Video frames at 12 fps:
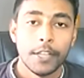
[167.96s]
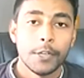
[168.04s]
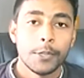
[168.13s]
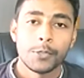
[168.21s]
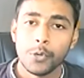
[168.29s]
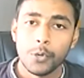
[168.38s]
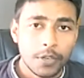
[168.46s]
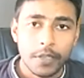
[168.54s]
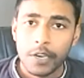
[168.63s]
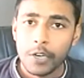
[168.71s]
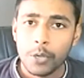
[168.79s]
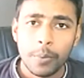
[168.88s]
So low
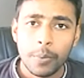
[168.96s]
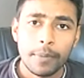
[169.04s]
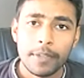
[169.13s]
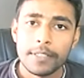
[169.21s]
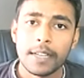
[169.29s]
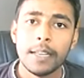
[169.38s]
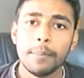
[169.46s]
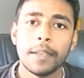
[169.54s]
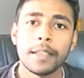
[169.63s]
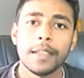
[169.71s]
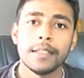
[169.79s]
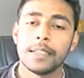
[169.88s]
ticket offer basically
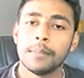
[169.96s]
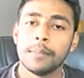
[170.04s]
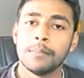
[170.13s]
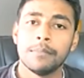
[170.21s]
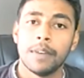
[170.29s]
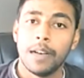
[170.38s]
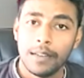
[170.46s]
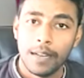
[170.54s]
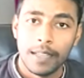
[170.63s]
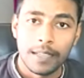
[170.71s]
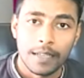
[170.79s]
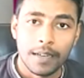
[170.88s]
making some
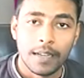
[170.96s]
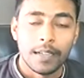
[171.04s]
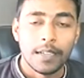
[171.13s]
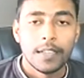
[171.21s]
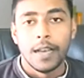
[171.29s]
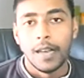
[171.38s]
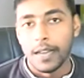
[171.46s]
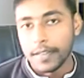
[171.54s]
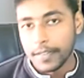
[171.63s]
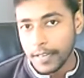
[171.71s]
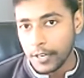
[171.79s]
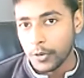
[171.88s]
like
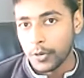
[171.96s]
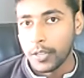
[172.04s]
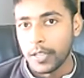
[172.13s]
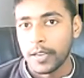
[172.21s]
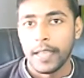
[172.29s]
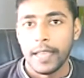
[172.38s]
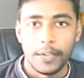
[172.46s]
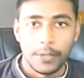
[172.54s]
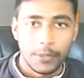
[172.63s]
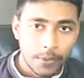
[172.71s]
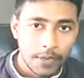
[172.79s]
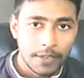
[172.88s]
$100 and
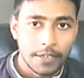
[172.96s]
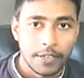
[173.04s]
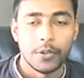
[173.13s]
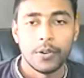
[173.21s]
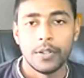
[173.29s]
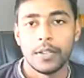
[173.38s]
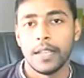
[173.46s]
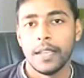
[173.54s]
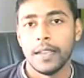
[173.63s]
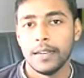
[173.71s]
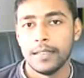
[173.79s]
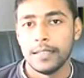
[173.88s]
$200
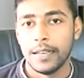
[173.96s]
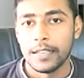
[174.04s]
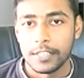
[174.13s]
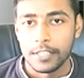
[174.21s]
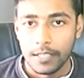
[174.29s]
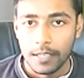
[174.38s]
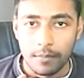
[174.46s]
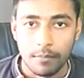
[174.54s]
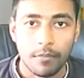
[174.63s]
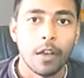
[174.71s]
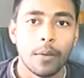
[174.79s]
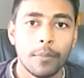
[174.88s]
and just
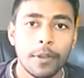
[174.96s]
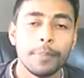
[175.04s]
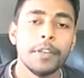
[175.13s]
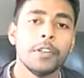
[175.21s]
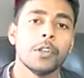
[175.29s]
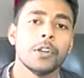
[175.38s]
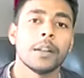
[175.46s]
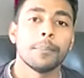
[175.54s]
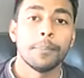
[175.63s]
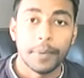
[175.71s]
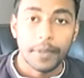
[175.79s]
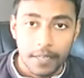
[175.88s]

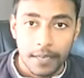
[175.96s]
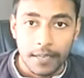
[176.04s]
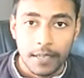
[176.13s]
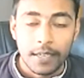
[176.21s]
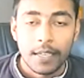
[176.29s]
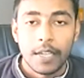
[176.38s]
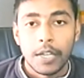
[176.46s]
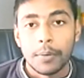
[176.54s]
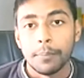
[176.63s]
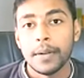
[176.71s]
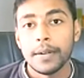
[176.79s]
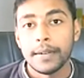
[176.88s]
$50 per day.
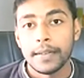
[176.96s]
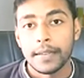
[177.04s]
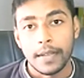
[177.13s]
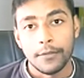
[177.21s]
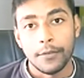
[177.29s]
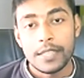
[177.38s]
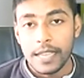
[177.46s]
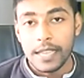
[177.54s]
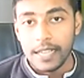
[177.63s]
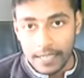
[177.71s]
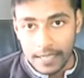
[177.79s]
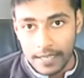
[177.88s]
But once I
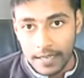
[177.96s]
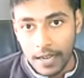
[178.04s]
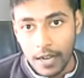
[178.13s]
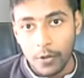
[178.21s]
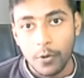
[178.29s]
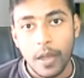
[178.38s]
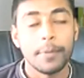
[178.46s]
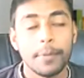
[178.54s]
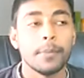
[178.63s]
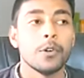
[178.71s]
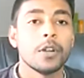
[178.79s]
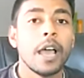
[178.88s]
learn how I
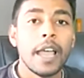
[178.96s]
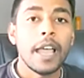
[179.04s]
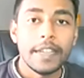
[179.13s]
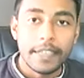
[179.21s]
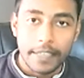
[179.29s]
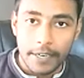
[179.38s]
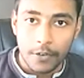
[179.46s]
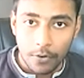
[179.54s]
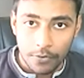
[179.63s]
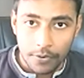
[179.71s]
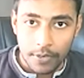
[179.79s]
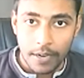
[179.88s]
promote high ticket
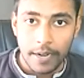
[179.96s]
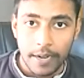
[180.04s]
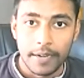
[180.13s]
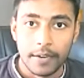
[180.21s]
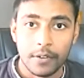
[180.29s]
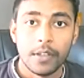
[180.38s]
offer, and